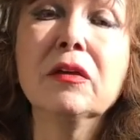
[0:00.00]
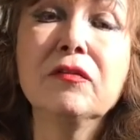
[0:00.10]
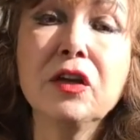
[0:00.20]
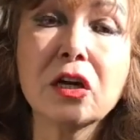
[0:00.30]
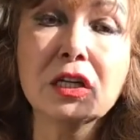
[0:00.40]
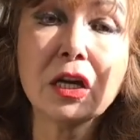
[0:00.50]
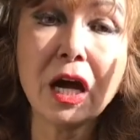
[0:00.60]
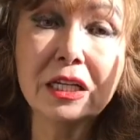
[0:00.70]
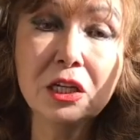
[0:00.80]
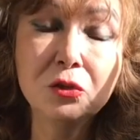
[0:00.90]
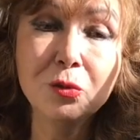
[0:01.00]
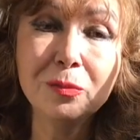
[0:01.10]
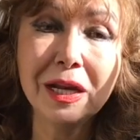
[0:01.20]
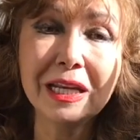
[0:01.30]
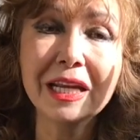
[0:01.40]
we are
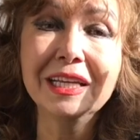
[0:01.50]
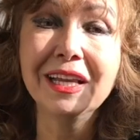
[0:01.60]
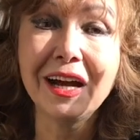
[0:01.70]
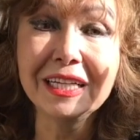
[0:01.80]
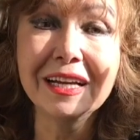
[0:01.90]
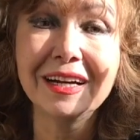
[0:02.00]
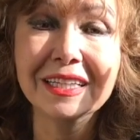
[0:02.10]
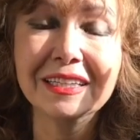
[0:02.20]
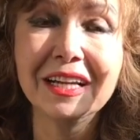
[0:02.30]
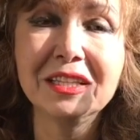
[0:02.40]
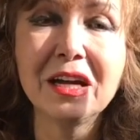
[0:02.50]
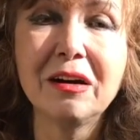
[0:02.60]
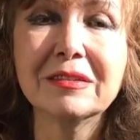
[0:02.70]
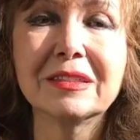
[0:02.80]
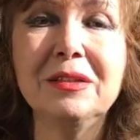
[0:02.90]

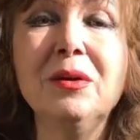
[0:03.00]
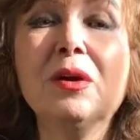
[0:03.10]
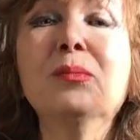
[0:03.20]
92,900,000